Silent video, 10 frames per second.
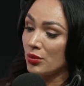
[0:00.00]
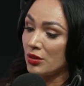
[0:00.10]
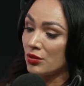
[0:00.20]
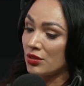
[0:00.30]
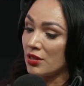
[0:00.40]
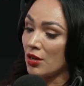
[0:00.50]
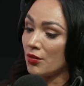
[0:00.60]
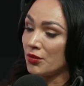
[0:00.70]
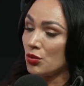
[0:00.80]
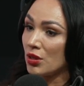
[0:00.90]
with
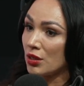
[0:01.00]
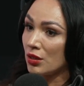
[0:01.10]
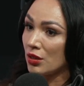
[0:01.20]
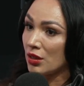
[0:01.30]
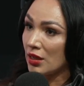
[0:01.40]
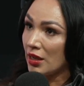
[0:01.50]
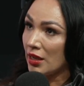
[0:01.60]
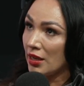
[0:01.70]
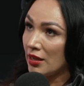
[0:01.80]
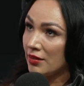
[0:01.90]
yourself, you can
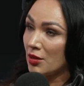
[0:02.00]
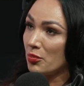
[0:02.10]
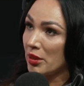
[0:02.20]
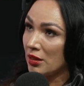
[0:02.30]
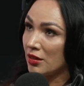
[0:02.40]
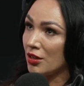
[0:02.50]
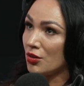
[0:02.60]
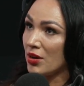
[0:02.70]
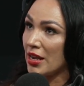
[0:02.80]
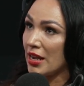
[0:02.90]
hit the
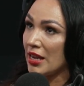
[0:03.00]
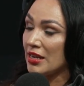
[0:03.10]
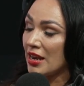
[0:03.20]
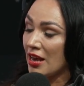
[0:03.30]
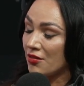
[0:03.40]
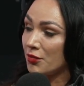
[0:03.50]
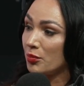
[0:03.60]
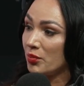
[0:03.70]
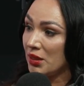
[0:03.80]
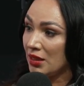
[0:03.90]
pillow and have
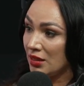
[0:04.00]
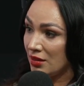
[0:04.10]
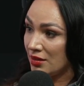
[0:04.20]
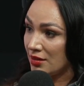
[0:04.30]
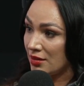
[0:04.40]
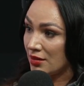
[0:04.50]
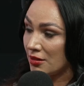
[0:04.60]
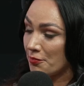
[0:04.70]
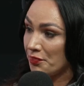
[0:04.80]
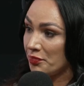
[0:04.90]

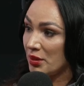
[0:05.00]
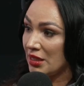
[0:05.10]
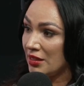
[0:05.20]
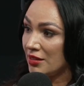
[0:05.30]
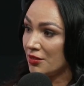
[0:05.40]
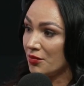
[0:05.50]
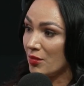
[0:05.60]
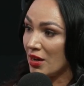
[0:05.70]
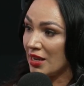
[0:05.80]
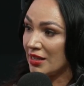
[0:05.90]
peace of
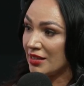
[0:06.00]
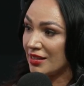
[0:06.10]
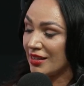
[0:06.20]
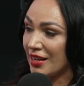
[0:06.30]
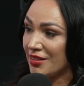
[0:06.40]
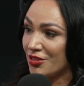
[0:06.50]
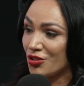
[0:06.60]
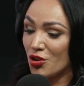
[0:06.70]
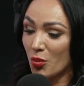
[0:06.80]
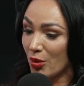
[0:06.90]
mind. And there's
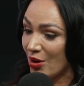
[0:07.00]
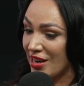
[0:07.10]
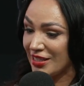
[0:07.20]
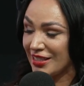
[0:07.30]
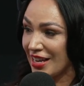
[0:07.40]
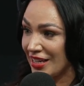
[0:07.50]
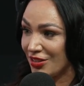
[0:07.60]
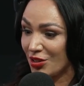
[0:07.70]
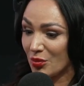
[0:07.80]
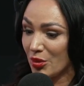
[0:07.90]
no price tag
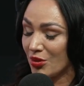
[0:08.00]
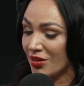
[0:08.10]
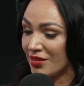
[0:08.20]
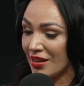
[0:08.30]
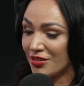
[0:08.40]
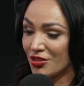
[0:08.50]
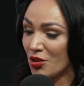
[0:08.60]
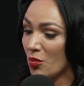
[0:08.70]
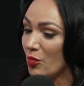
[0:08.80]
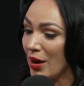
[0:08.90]
you can put on that. There's no